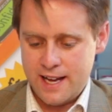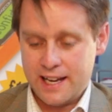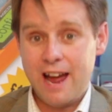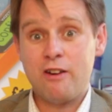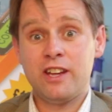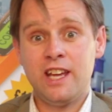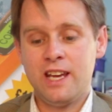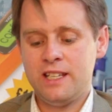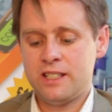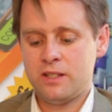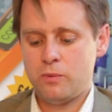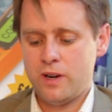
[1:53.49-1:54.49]
a carry
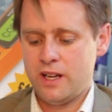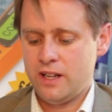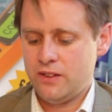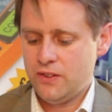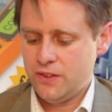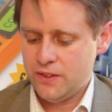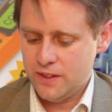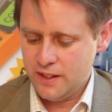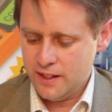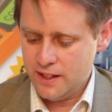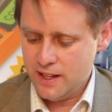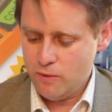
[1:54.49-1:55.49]
case with
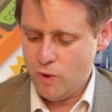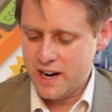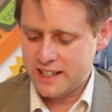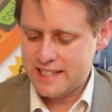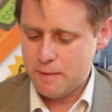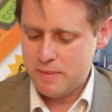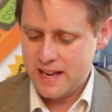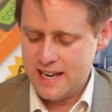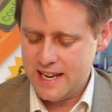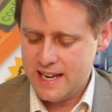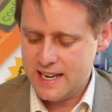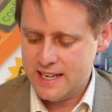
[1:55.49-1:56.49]
one exam pen
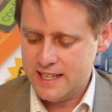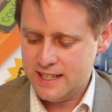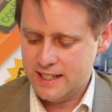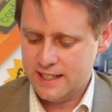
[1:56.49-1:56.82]
in.